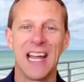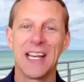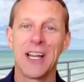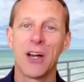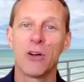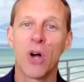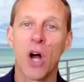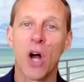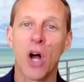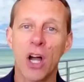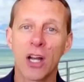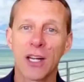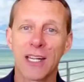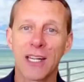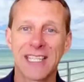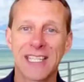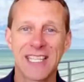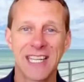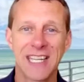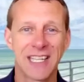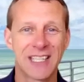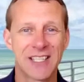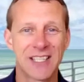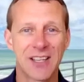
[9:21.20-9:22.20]
and our
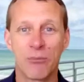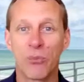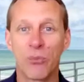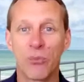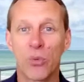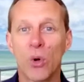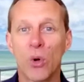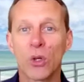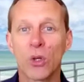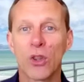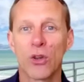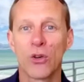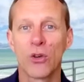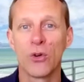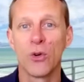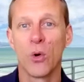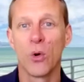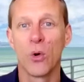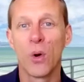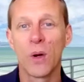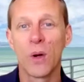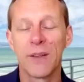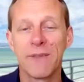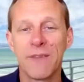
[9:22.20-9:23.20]
architects have brought through
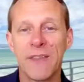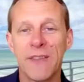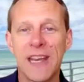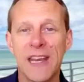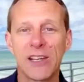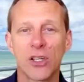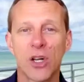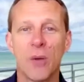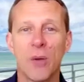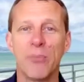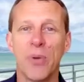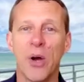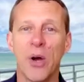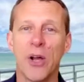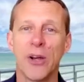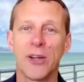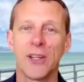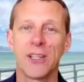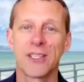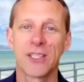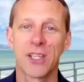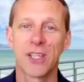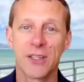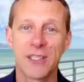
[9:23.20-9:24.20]
all of their
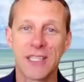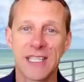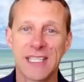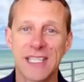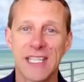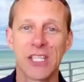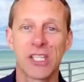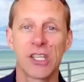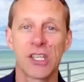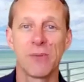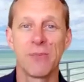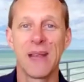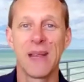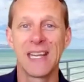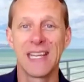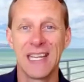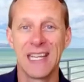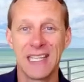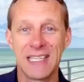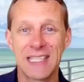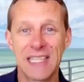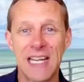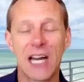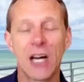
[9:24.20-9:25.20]
components on
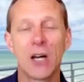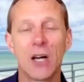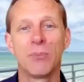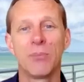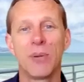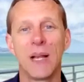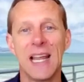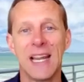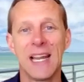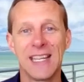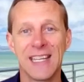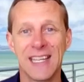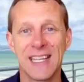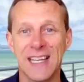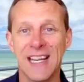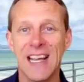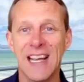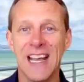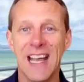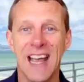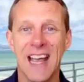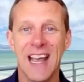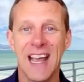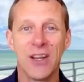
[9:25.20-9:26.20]
decision-making, town planning,
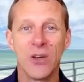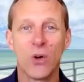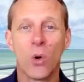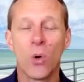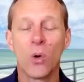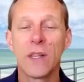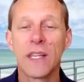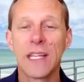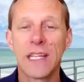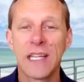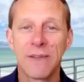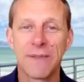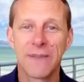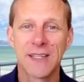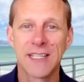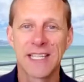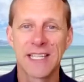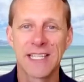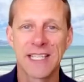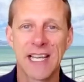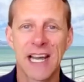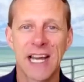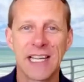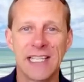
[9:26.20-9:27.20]
and all the different
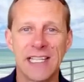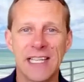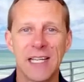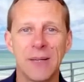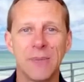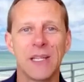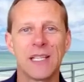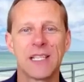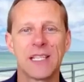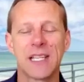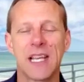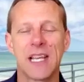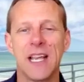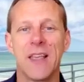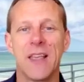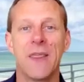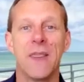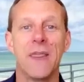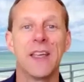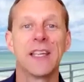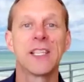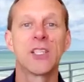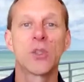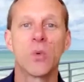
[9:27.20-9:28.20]
design elements,
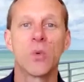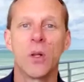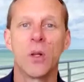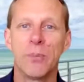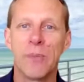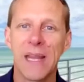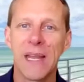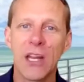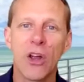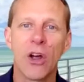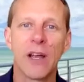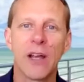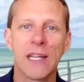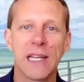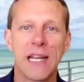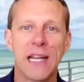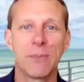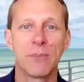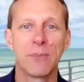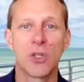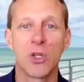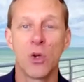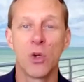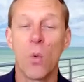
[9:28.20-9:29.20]
this will be going
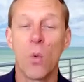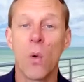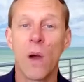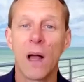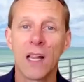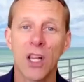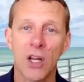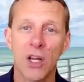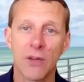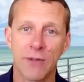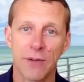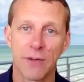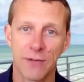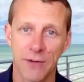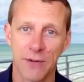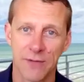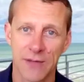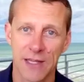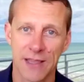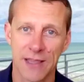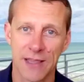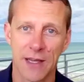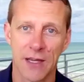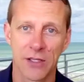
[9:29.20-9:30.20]
up to well over
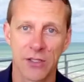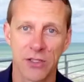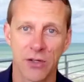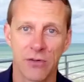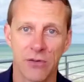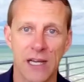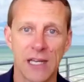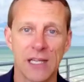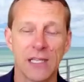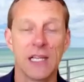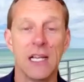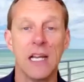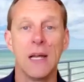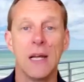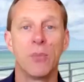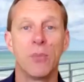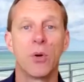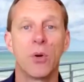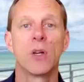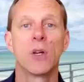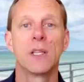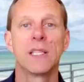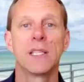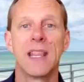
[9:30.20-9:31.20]
50,000 Rand,
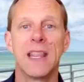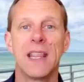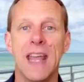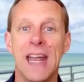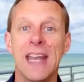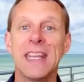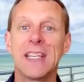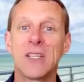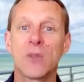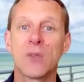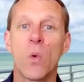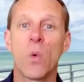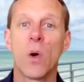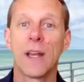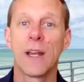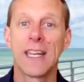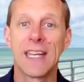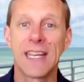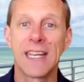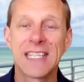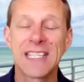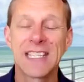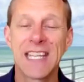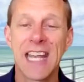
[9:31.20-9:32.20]
because that is what
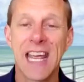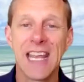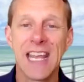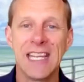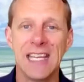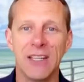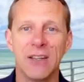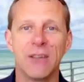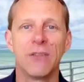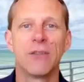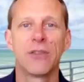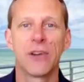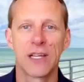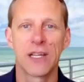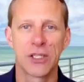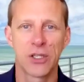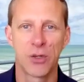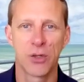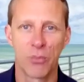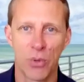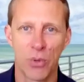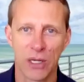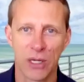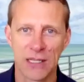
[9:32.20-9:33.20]
it is taking for us
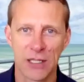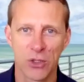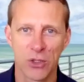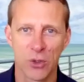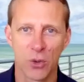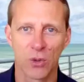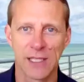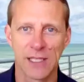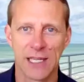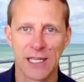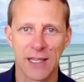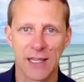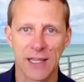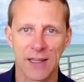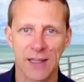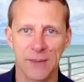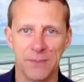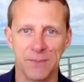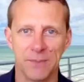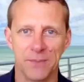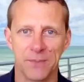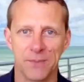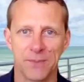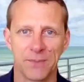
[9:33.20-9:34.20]
to bring this all together.